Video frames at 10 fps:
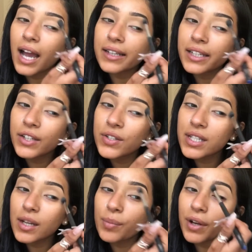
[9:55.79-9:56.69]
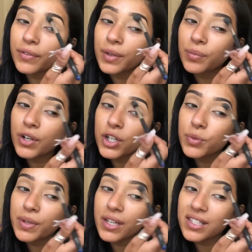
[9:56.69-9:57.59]
I like using a buffing
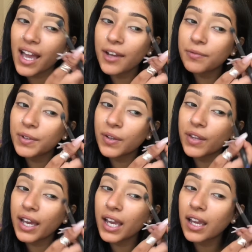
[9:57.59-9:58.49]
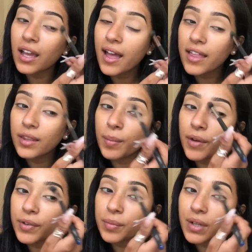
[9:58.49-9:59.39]
brush because I feel like the
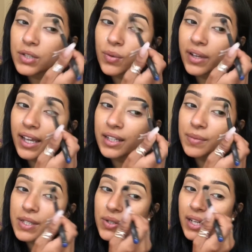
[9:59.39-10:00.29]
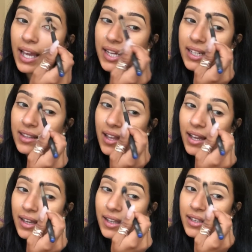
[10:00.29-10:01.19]
buffing brush will get in between any
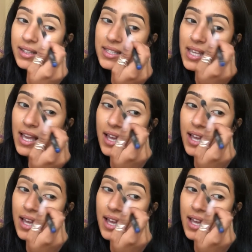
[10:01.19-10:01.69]
lines.